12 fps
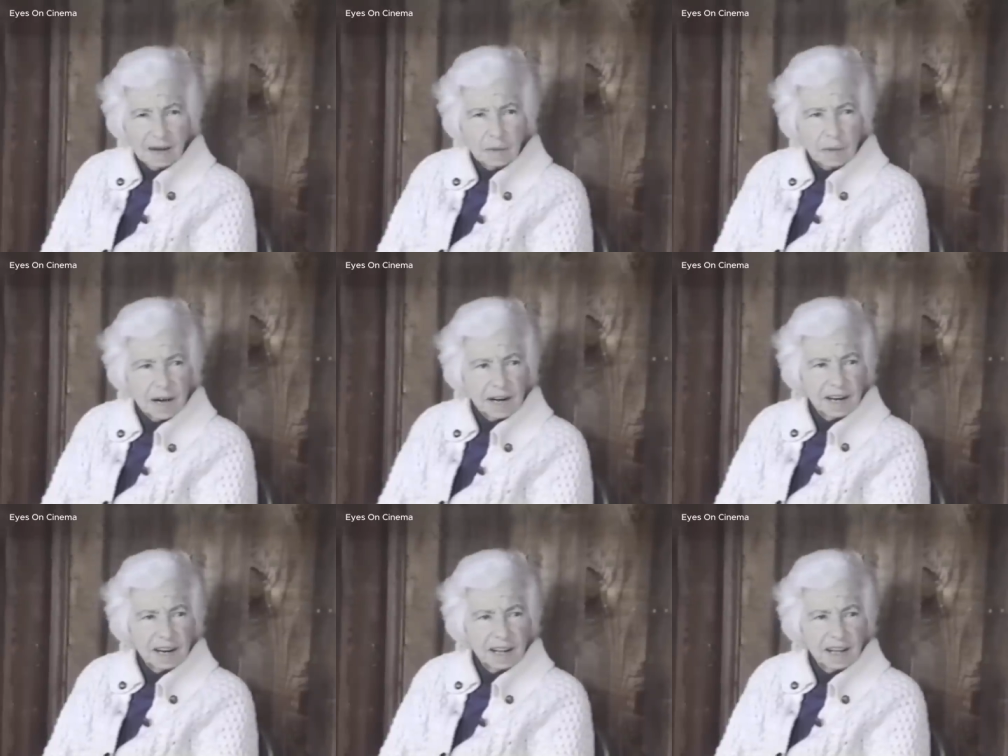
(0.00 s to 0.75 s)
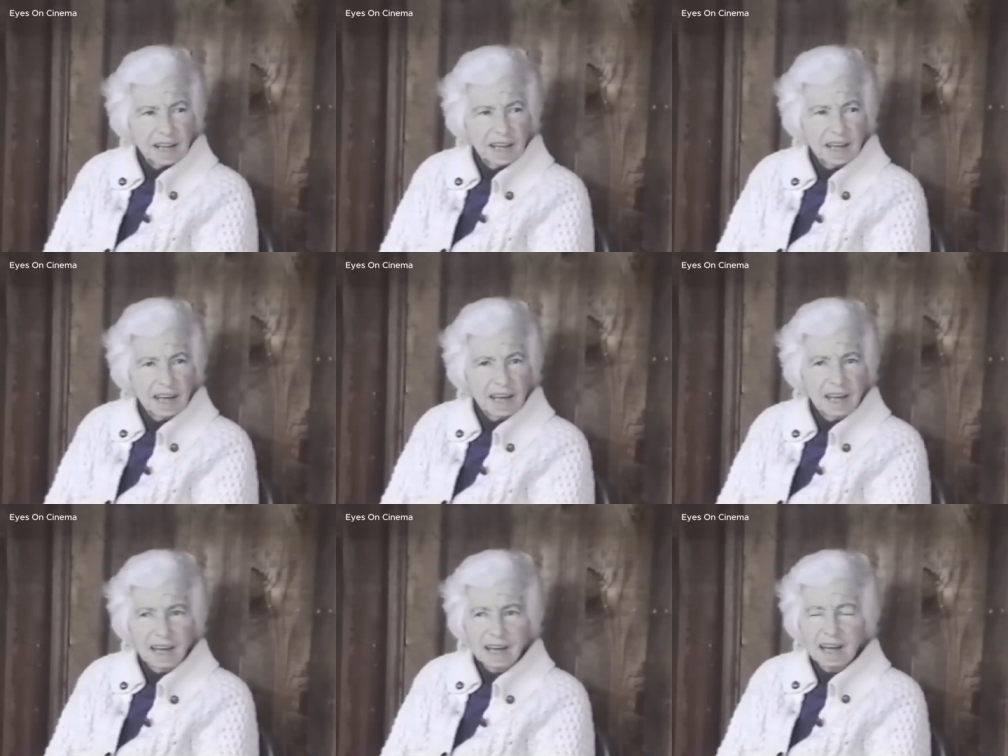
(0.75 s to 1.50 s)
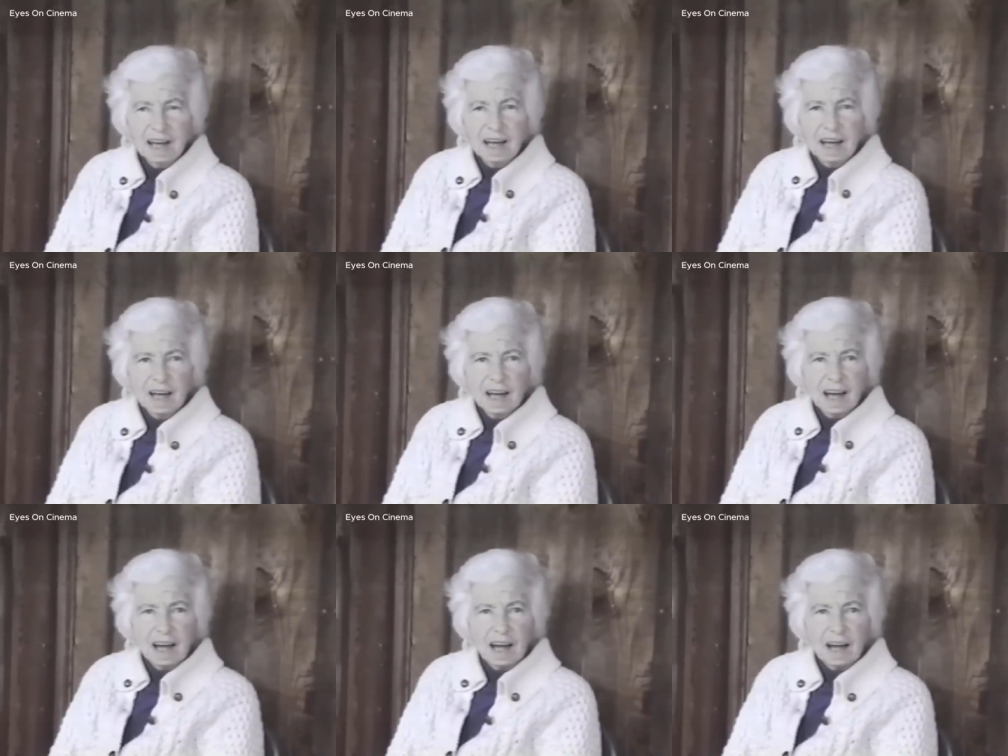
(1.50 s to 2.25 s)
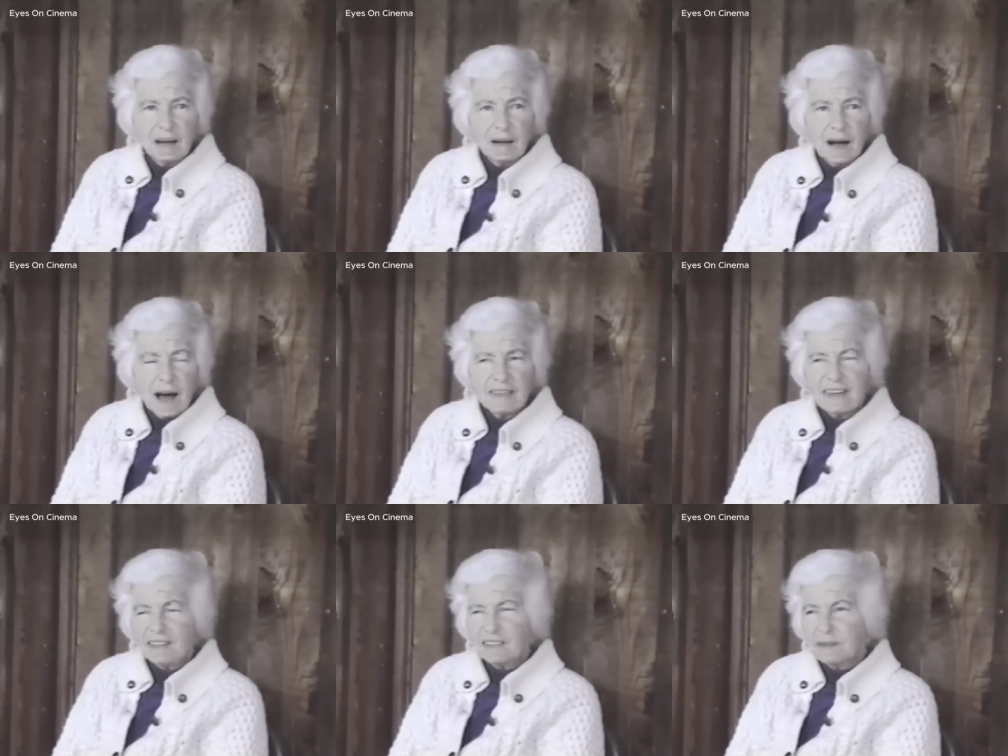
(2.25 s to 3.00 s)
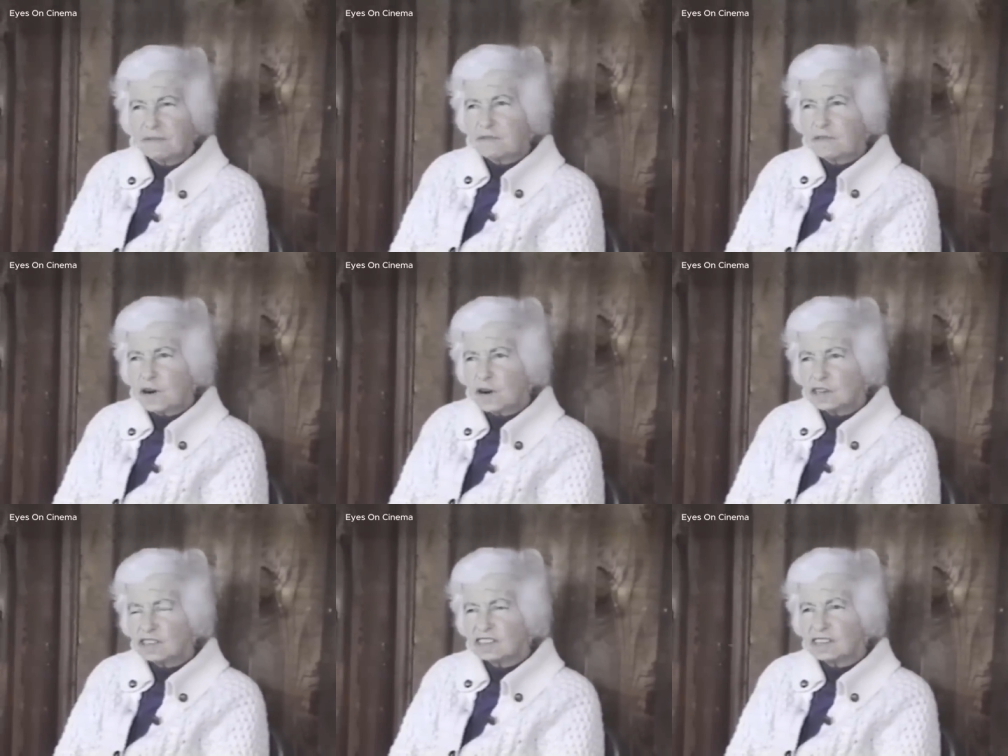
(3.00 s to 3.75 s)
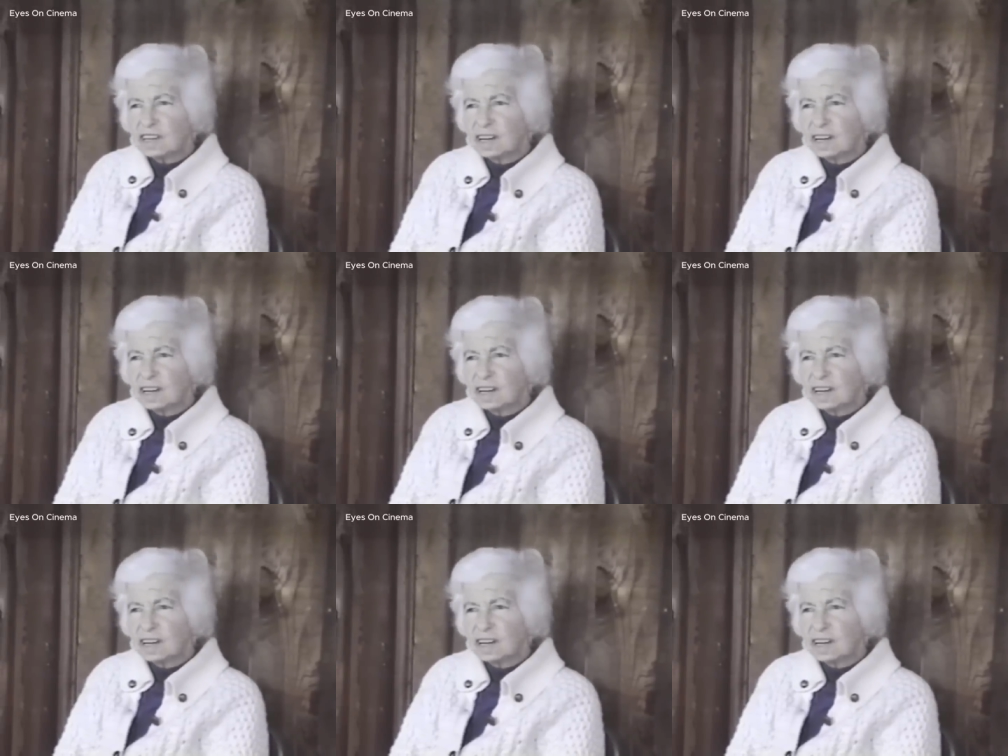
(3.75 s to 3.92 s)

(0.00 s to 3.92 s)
when he, uh, I think the first